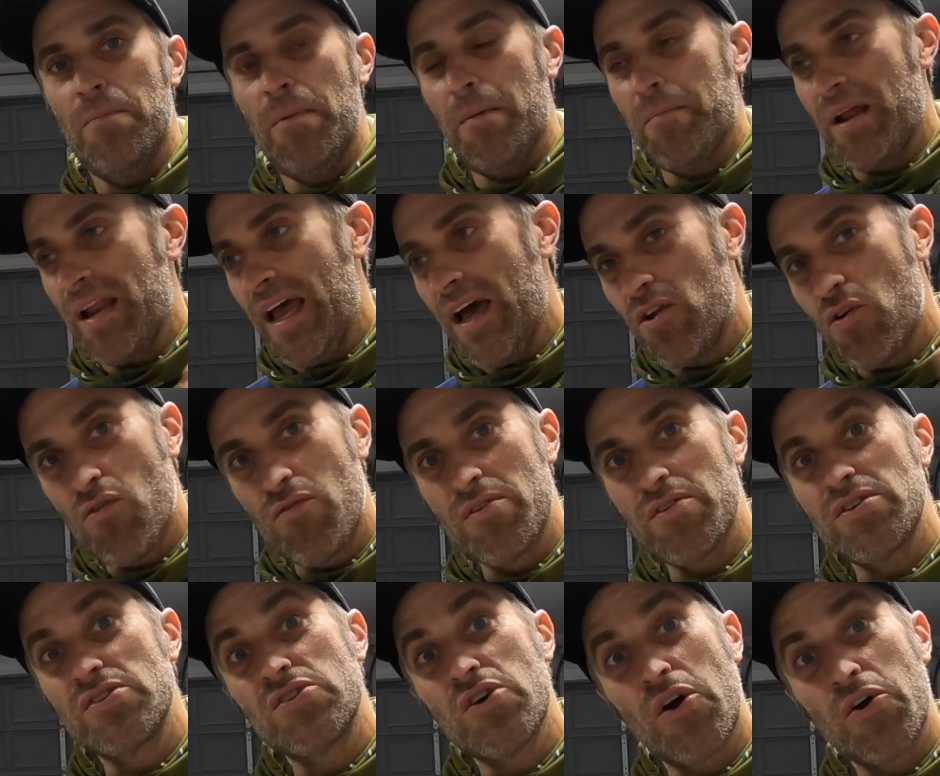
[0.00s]
I'm going to head over to
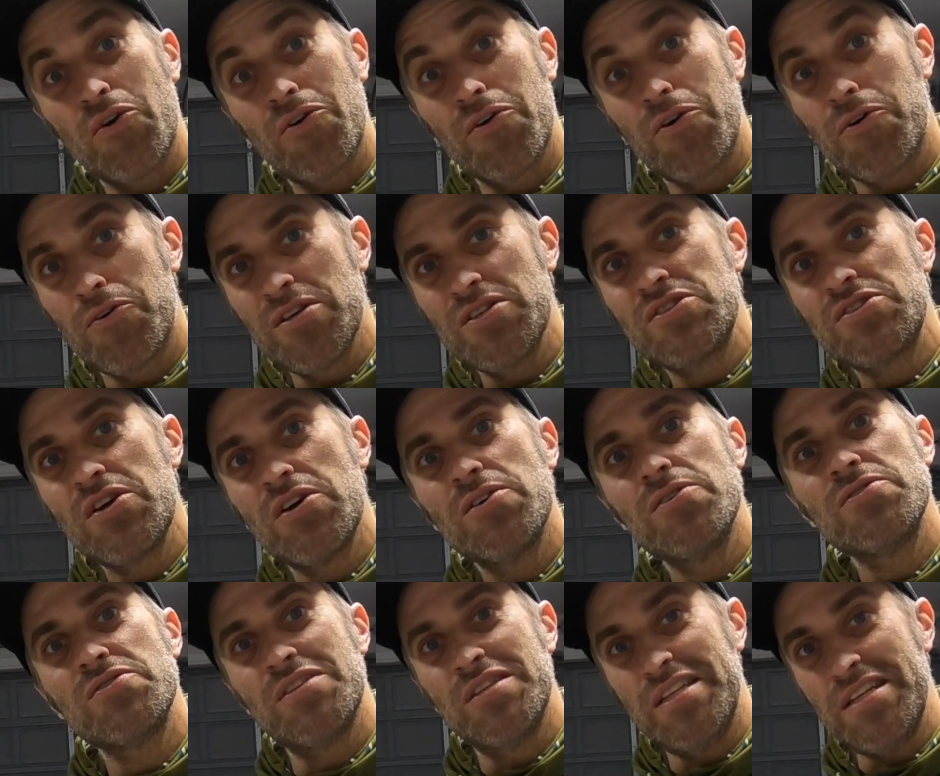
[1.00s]
the Sangre de
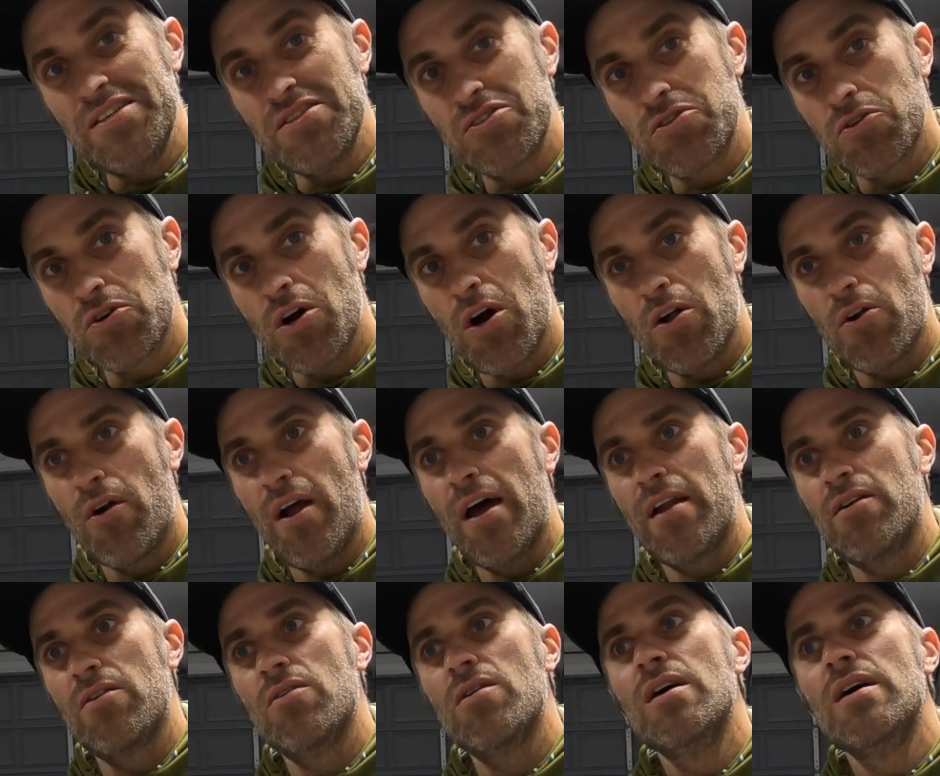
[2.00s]
Cristos in eastern
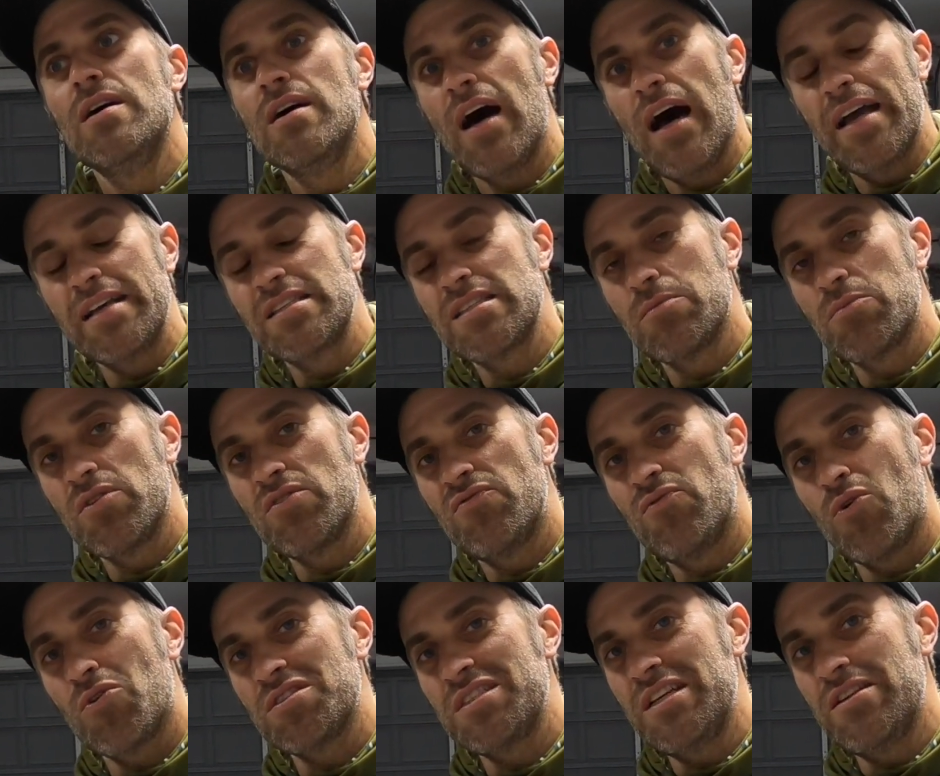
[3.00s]
Colorado, hike some of the
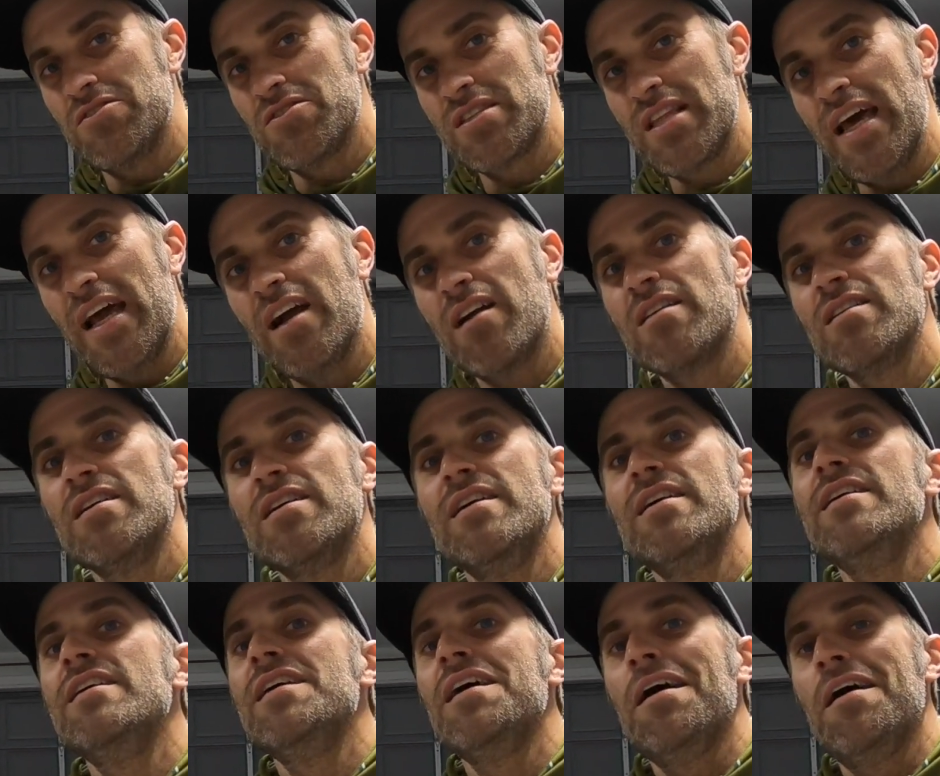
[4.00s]
14ers there,
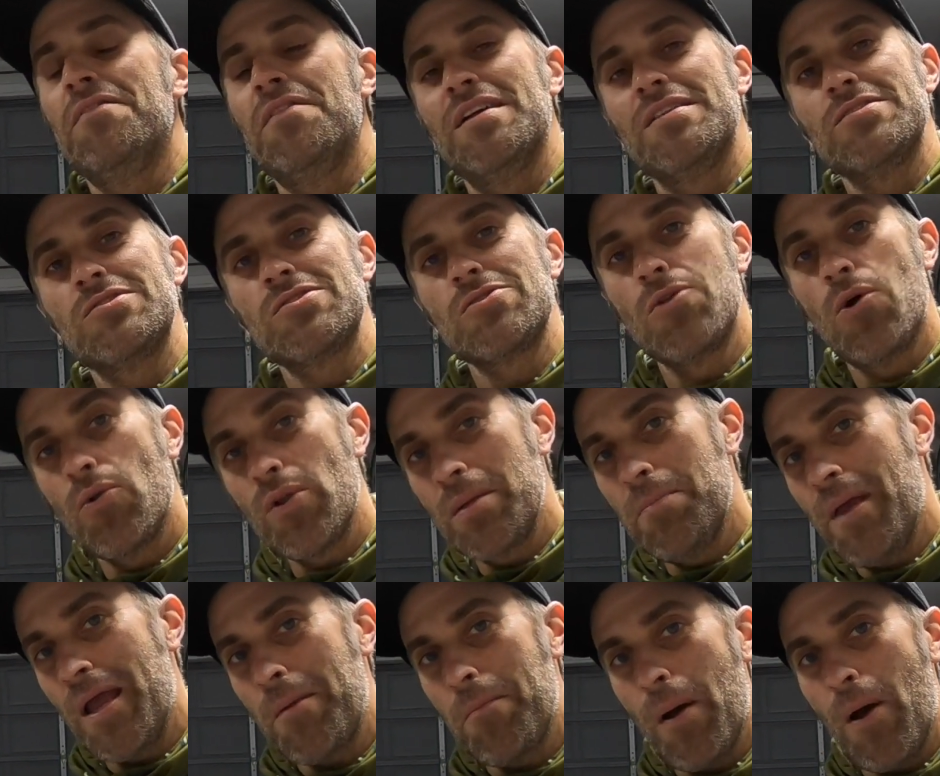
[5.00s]
and then slowly
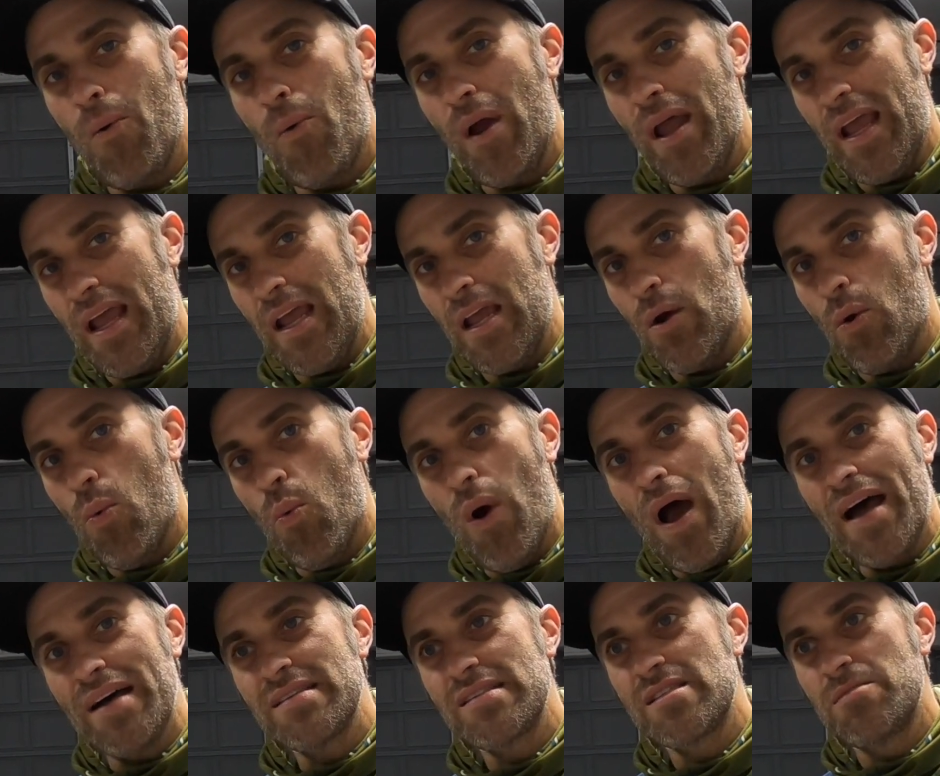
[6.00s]
make my way
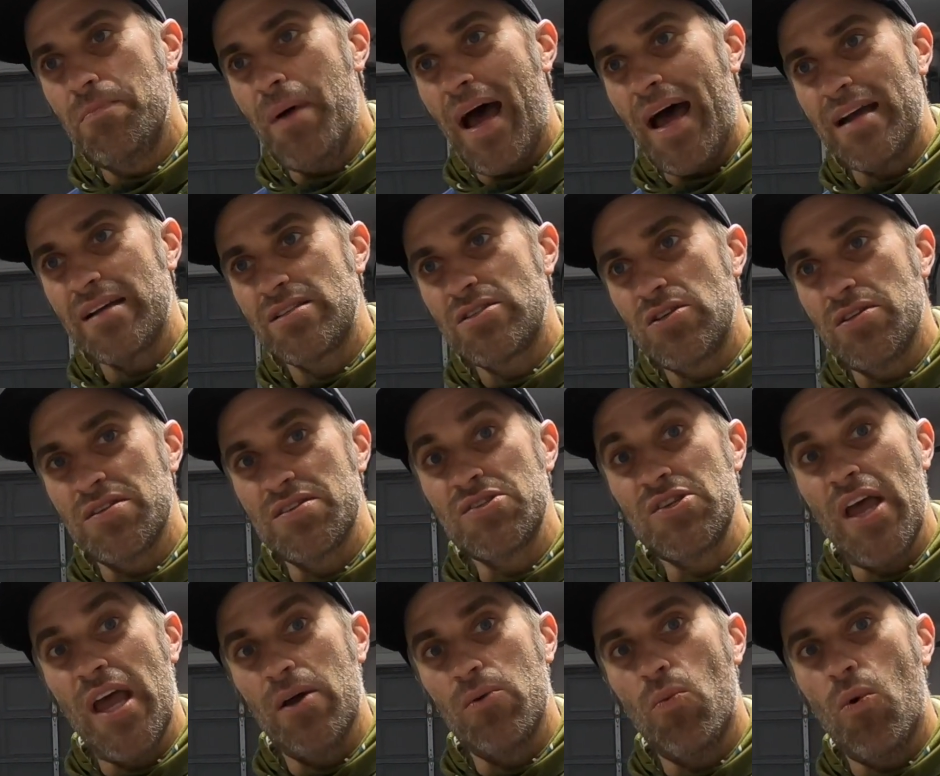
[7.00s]
west back to the
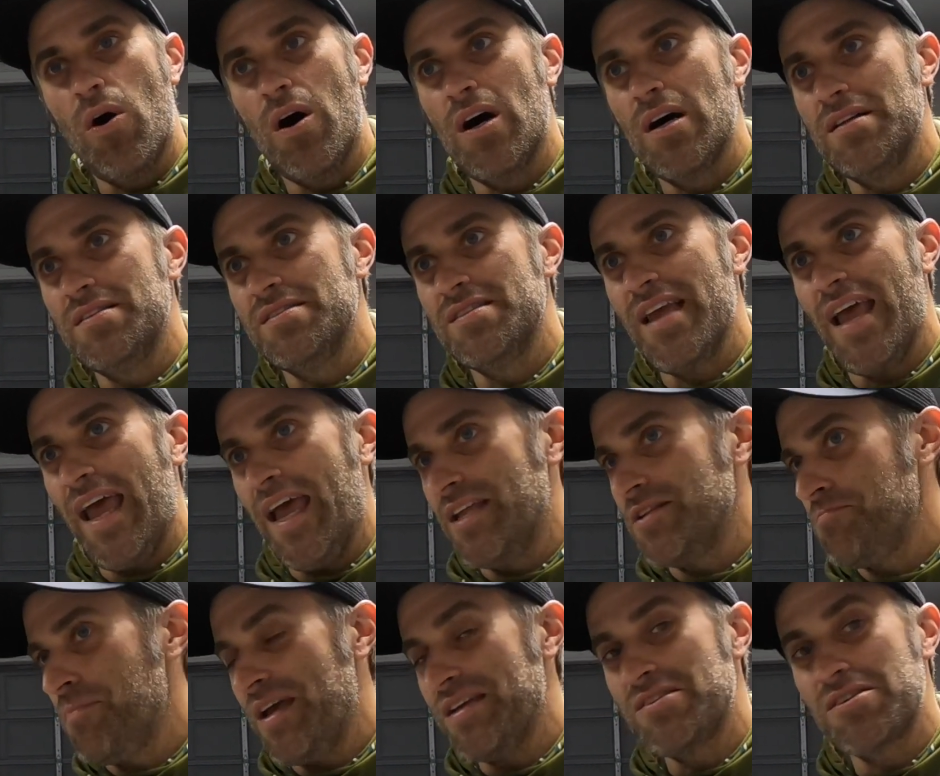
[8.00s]
San Juans
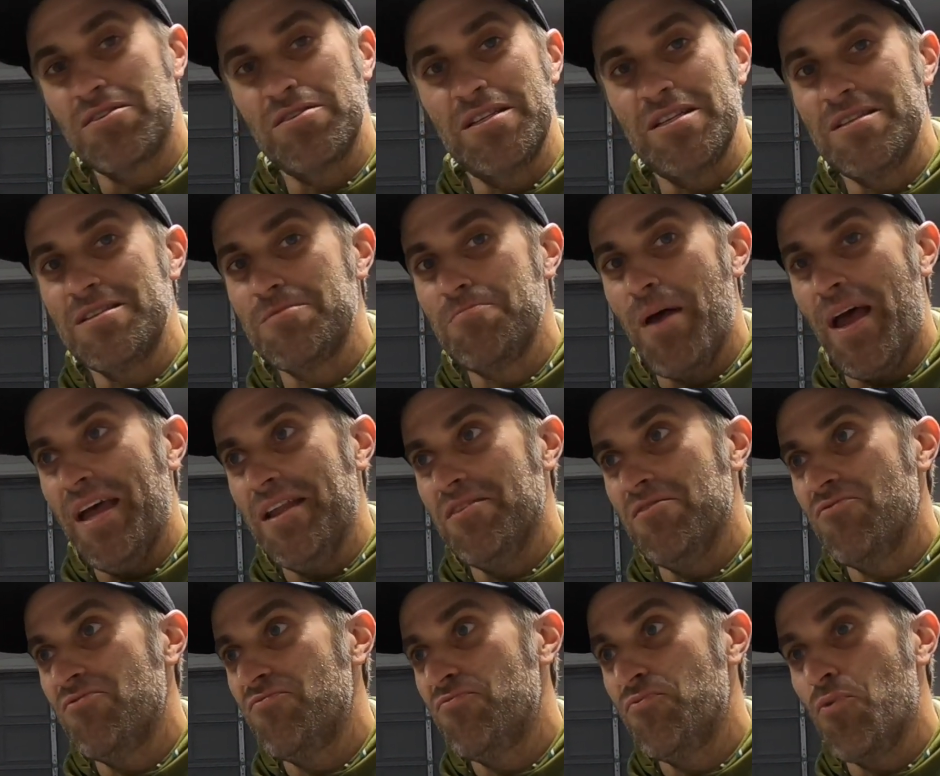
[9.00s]
and basically
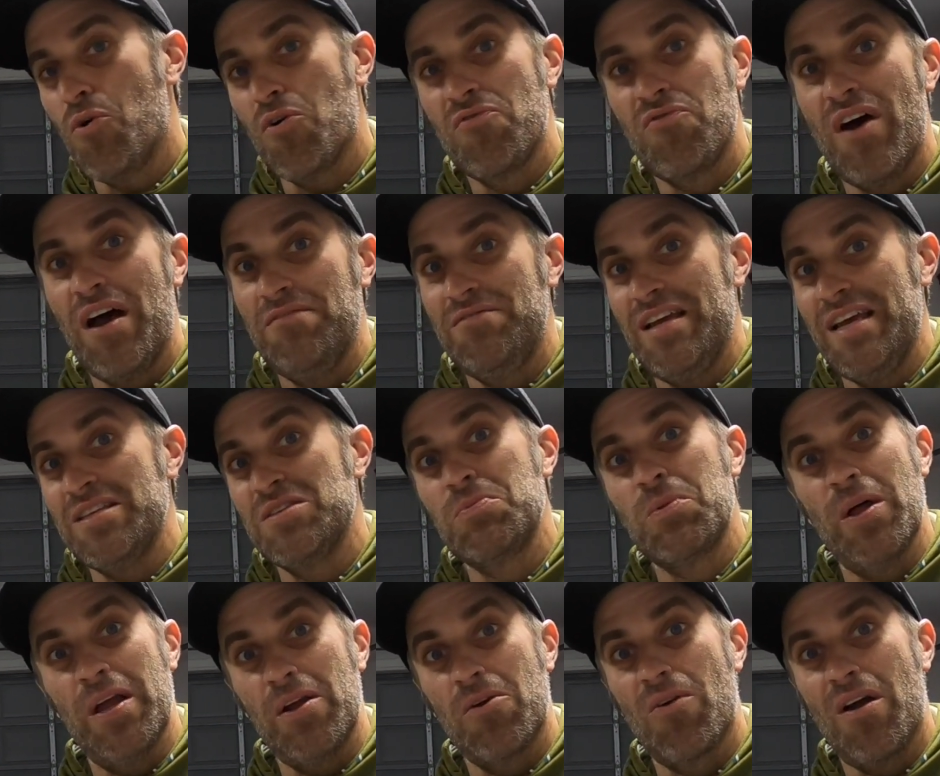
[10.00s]
spend 4 or 5 days
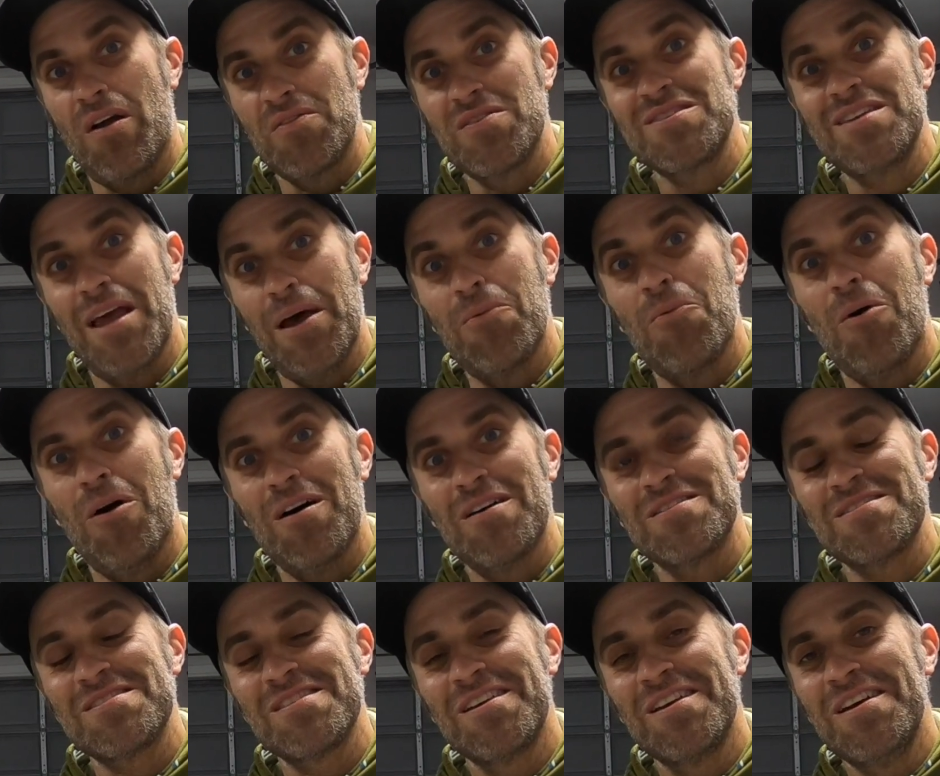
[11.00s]
playing around the San
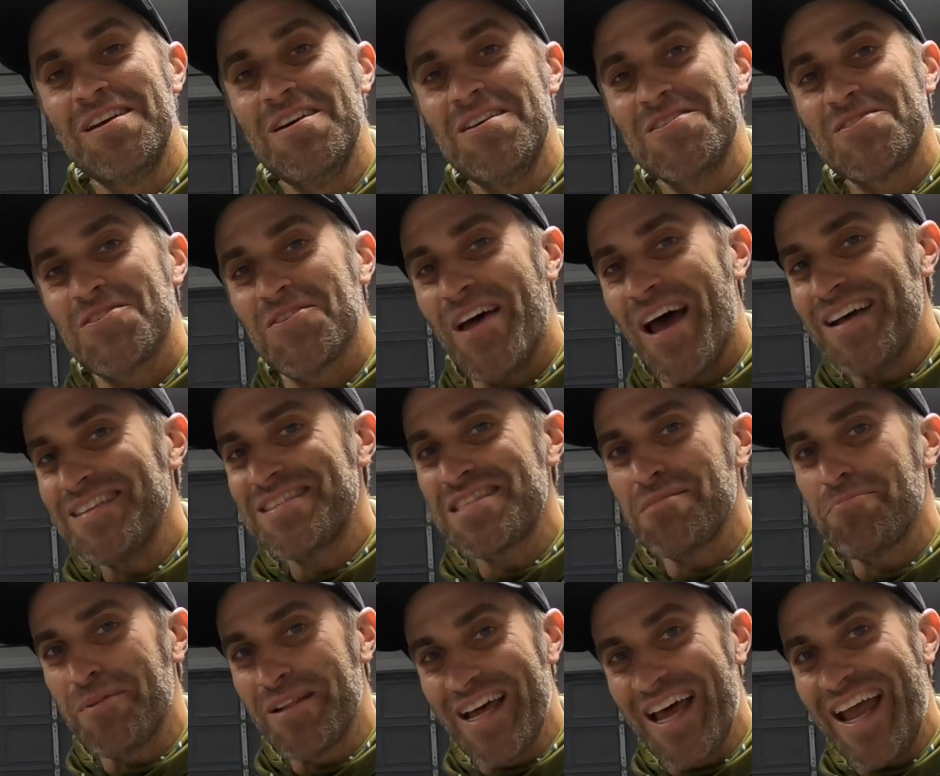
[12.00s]
Juans. So that's the
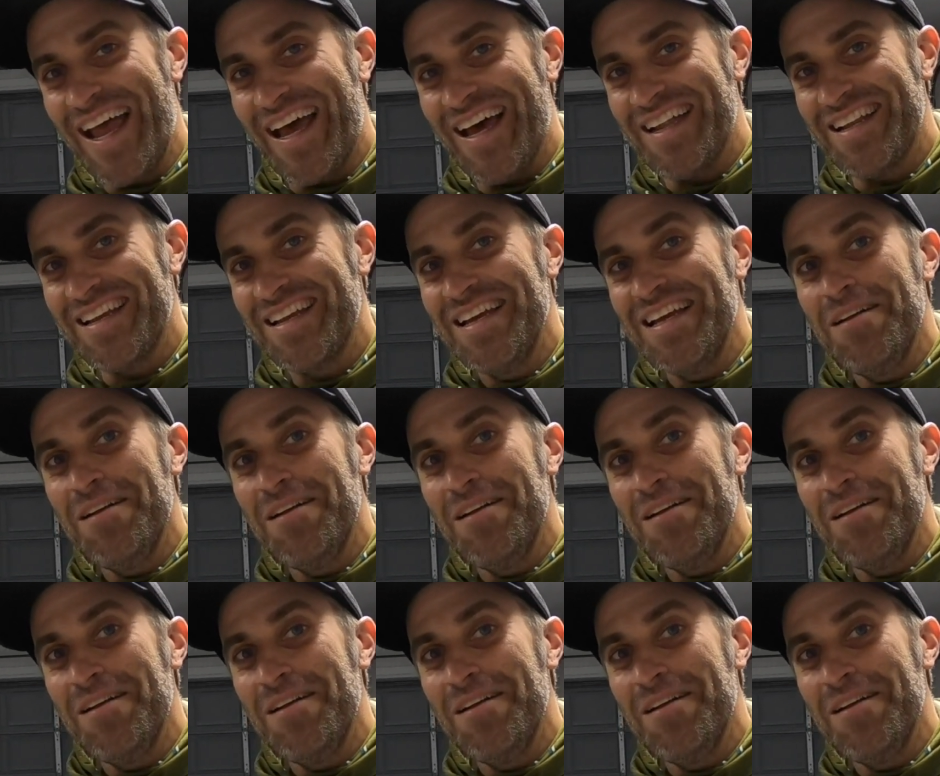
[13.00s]
plan.